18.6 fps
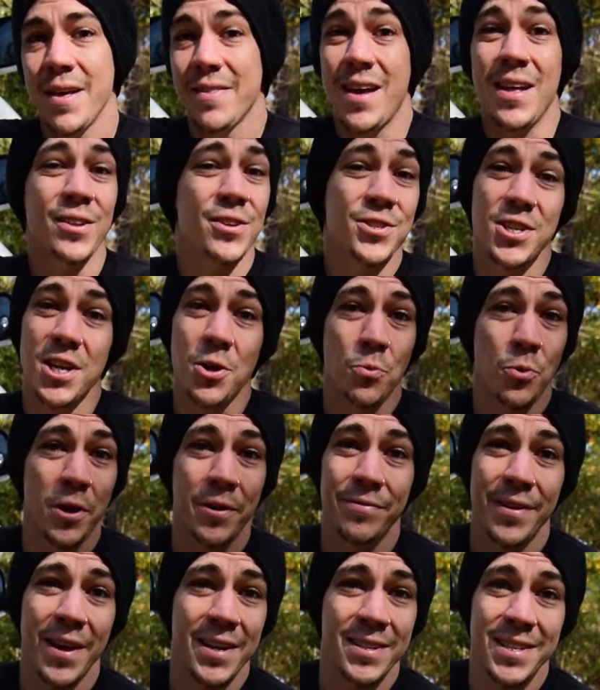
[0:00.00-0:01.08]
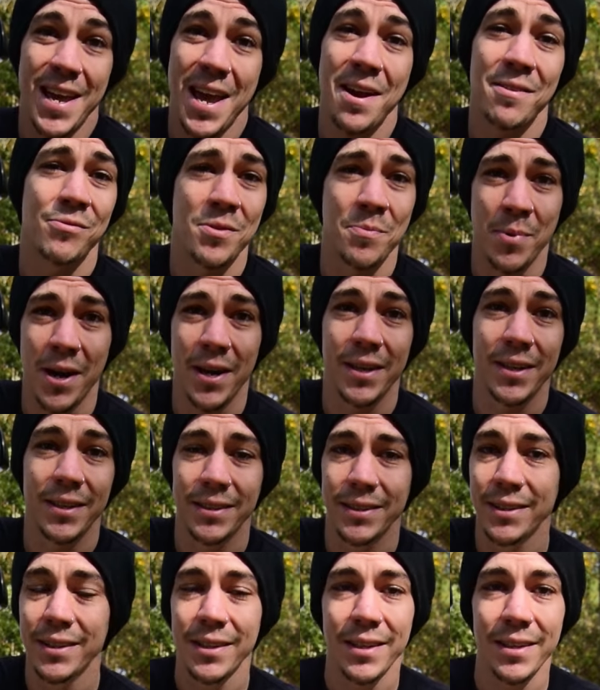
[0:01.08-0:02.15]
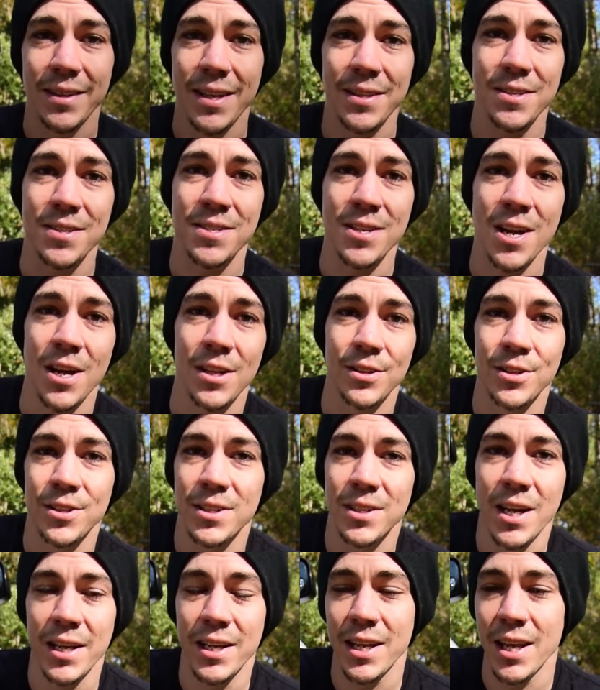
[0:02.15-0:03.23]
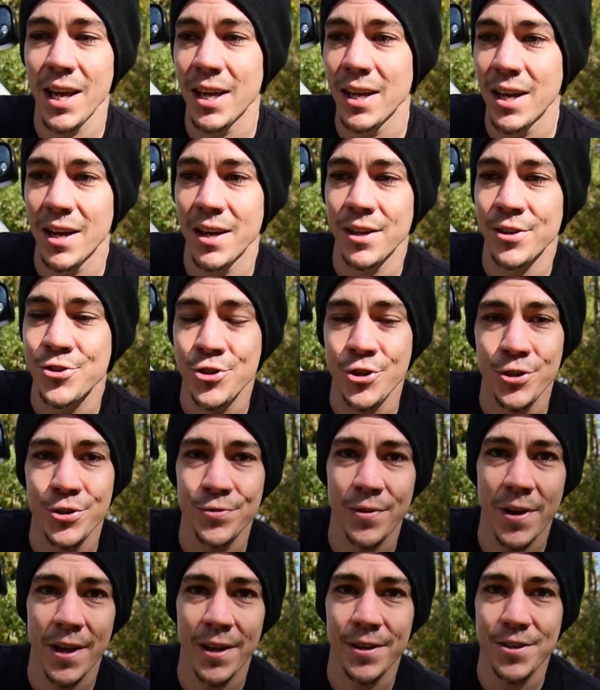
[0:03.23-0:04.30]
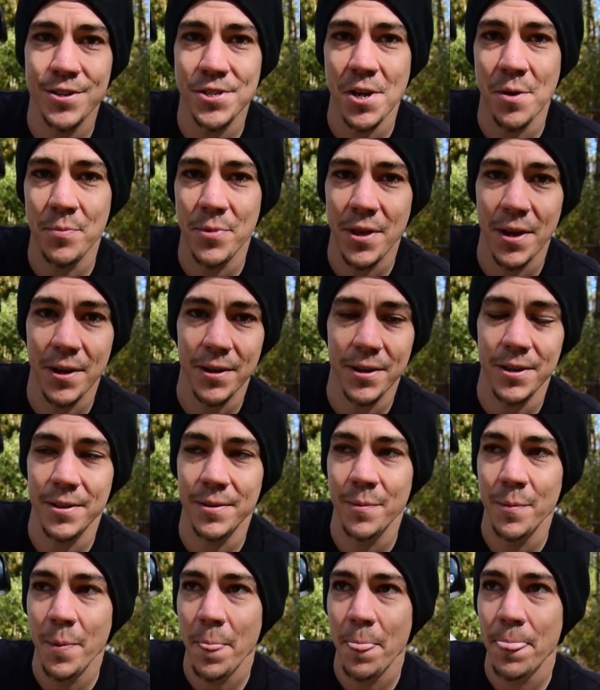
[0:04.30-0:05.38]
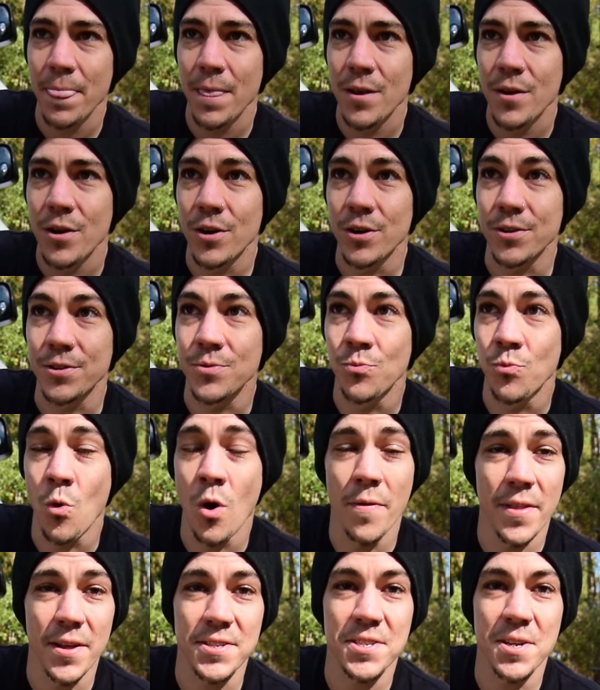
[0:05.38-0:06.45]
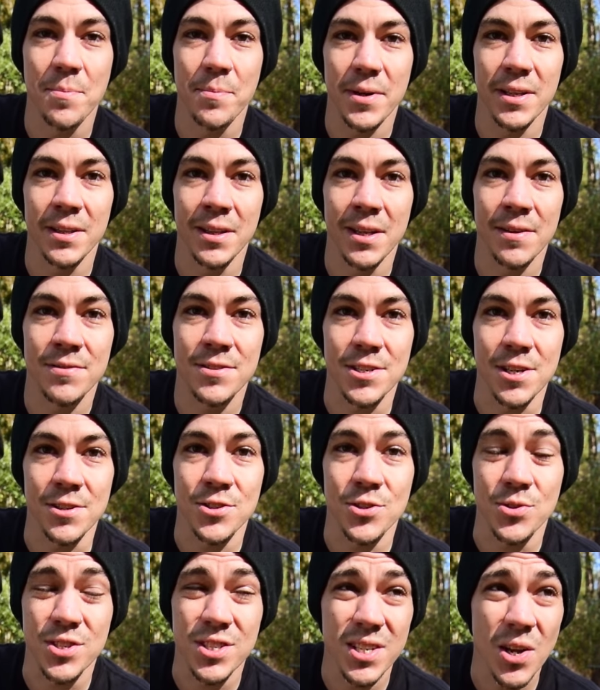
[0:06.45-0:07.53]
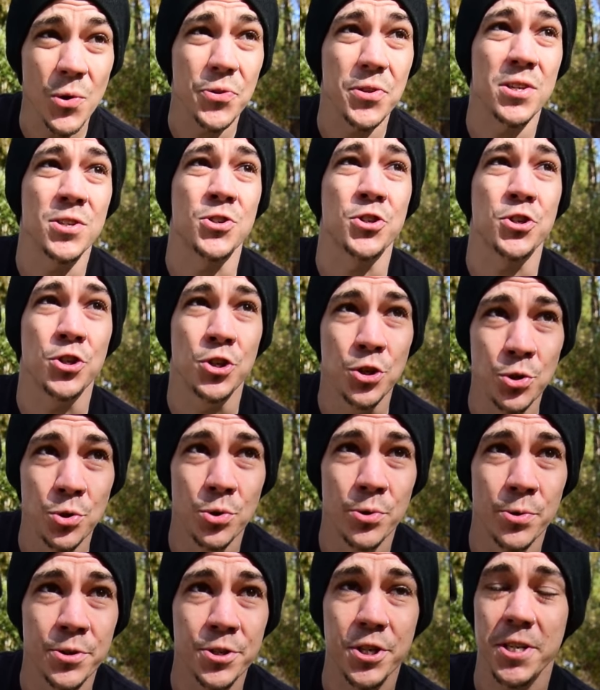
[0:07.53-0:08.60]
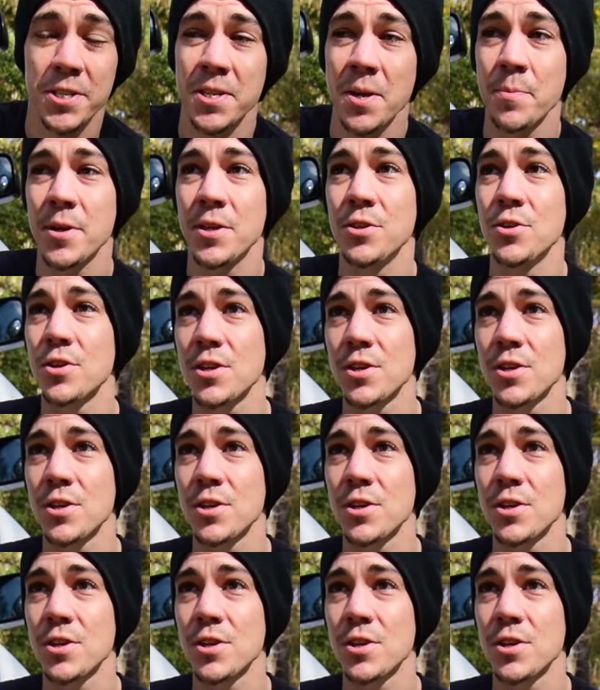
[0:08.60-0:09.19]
That looks like a work van to everybody. That does not look like a church van or something, or one that somebody lives in. So stealth is huge, because I mean,